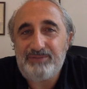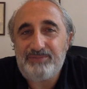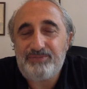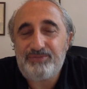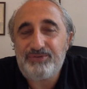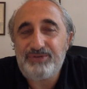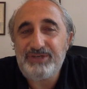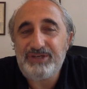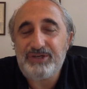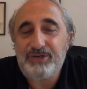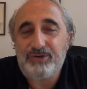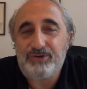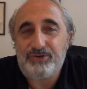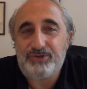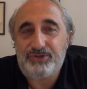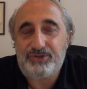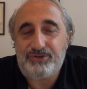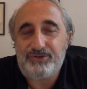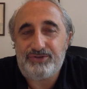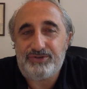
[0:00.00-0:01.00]

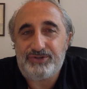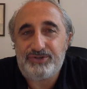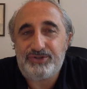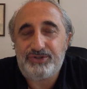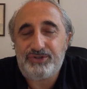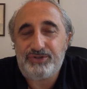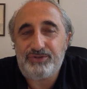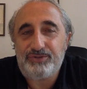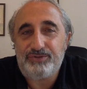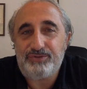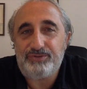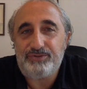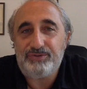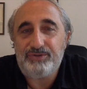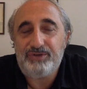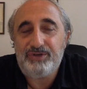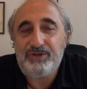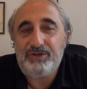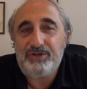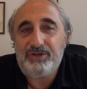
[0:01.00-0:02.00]
precursors to
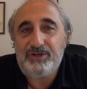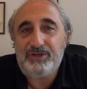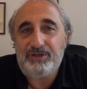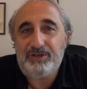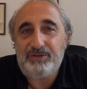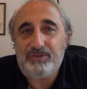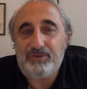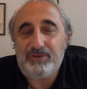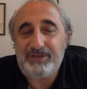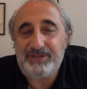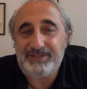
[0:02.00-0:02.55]
what